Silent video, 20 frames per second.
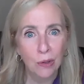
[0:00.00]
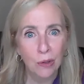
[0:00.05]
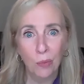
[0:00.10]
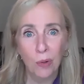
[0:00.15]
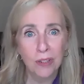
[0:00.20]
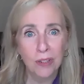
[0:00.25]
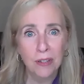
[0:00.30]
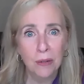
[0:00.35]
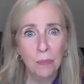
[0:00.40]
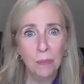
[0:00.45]

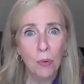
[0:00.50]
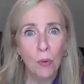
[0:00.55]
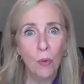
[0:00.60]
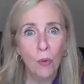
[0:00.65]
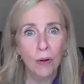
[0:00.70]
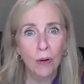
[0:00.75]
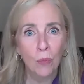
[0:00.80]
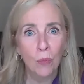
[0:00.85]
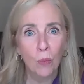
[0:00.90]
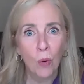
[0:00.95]
What's
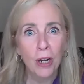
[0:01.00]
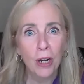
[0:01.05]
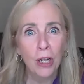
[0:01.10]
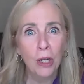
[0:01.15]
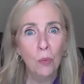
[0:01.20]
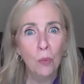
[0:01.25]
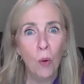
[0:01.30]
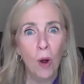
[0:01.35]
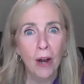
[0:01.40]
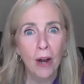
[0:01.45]
important? What do
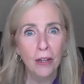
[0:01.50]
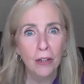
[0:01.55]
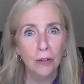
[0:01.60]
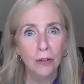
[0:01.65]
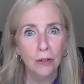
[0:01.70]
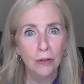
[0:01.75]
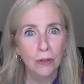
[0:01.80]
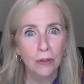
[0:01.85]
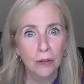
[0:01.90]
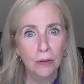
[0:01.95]
you want
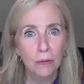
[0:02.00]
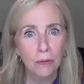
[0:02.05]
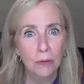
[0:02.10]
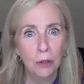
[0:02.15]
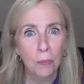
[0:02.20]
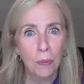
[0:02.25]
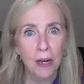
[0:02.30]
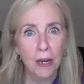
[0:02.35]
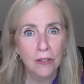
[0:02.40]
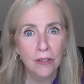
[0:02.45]
your
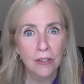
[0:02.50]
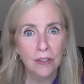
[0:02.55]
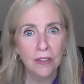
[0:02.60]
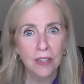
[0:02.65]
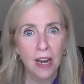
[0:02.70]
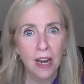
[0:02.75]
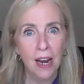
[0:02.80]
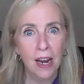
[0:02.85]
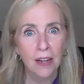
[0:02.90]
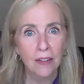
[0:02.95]
patients
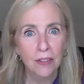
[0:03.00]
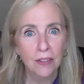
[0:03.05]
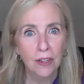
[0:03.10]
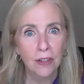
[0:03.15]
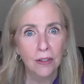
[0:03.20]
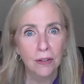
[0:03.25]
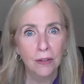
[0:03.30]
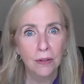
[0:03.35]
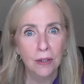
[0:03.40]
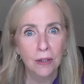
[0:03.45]
to ask
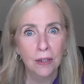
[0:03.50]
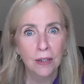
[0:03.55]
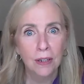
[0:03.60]
you?